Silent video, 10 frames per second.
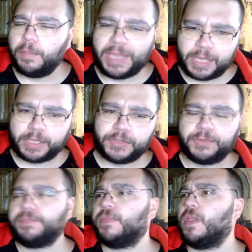
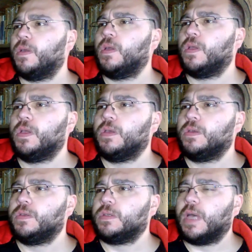because
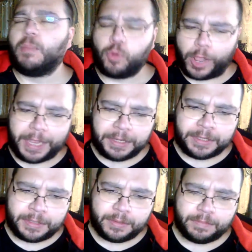I'm
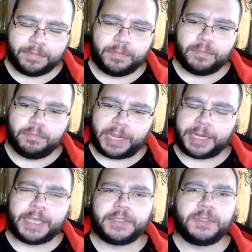writing my
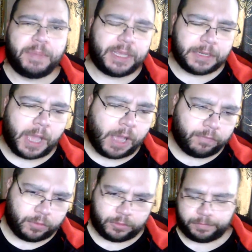next big
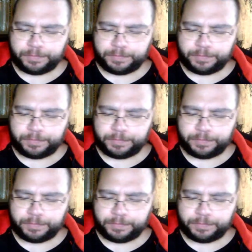novel,